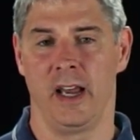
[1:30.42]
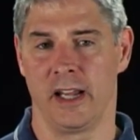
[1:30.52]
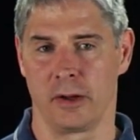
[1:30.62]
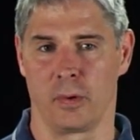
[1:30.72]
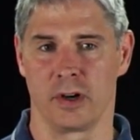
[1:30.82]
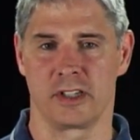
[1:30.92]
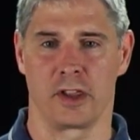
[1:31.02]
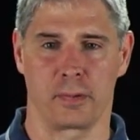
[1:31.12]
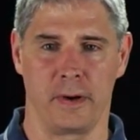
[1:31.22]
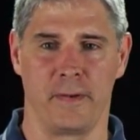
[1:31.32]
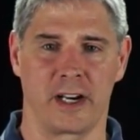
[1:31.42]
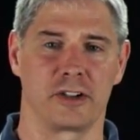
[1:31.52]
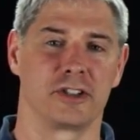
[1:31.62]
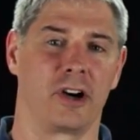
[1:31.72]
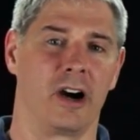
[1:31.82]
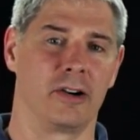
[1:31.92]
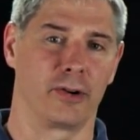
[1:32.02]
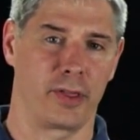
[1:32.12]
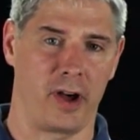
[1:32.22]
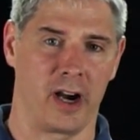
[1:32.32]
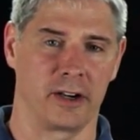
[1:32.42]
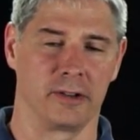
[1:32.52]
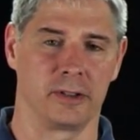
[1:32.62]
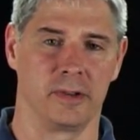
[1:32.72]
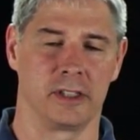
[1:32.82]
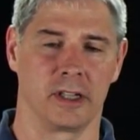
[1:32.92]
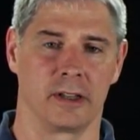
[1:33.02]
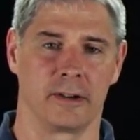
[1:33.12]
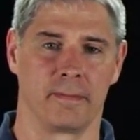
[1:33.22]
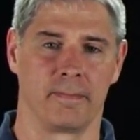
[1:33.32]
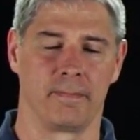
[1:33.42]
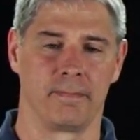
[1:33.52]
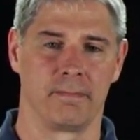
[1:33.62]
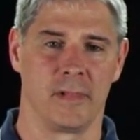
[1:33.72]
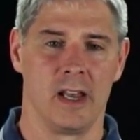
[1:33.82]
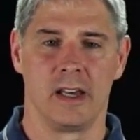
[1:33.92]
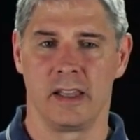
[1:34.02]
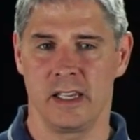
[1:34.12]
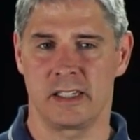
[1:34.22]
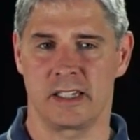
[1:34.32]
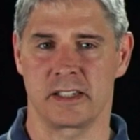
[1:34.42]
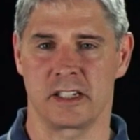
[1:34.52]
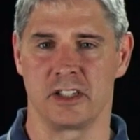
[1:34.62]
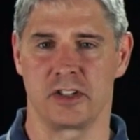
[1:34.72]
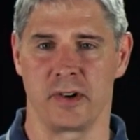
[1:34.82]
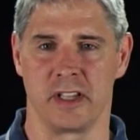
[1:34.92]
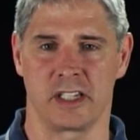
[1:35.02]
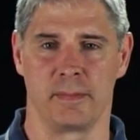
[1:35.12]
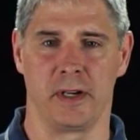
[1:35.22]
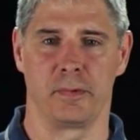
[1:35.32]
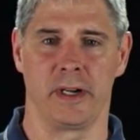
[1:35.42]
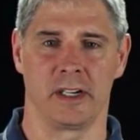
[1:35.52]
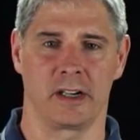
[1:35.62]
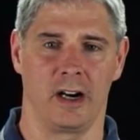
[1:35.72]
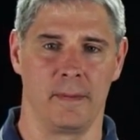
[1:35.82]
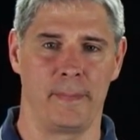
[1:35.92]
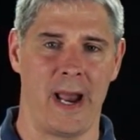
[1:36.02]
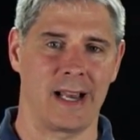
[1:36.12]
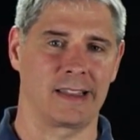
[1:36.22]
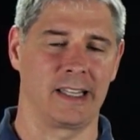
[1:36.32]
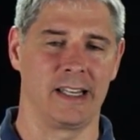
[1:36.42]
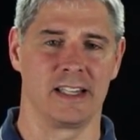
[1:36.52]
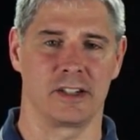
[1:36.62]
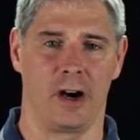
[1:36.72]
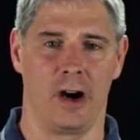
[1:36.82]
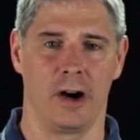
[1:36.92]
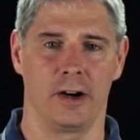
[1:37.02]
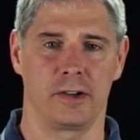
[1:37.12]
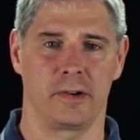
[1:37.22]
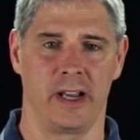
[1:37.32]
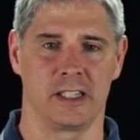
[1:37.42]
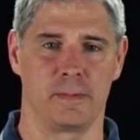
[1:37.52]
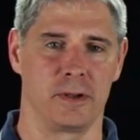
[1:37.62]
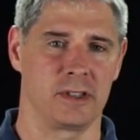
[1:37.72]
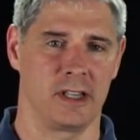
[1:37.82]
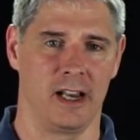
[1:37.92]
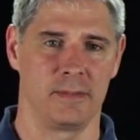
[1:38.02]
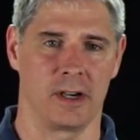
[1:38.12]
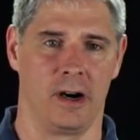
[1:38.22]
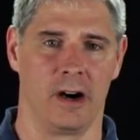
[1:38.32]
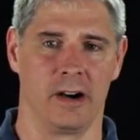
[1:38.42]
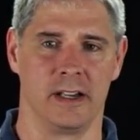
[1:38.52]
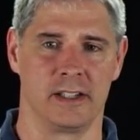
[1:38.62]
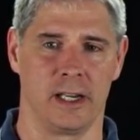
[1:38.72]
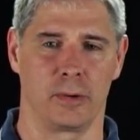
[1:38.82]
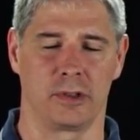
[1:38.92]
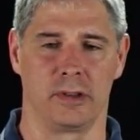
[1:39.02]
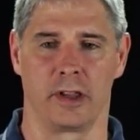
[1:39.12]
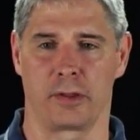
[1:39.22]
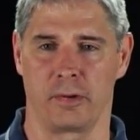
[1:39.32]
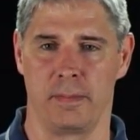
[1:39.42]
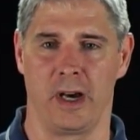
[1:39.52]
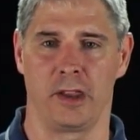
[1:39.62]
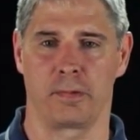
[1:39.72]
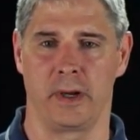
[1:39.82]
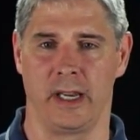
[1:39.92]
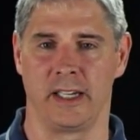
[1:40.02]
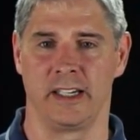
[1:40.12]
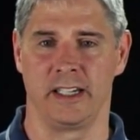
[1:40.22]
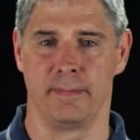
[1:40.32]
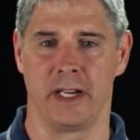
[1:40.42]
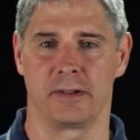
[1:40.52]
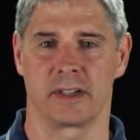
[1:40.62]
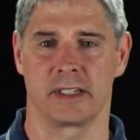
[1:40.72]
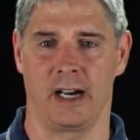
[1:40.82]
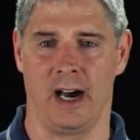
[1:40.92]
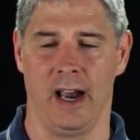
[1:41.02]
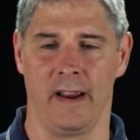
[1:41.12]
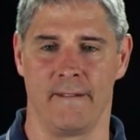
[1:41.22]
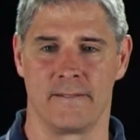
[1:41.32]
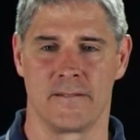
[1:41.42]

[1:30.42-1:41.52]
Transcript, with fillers: In other words, the three vectors are orthogonal to each other. These six constraints can be written compactly as R transpose times R is equal to the 3 by 3 identity matrix I.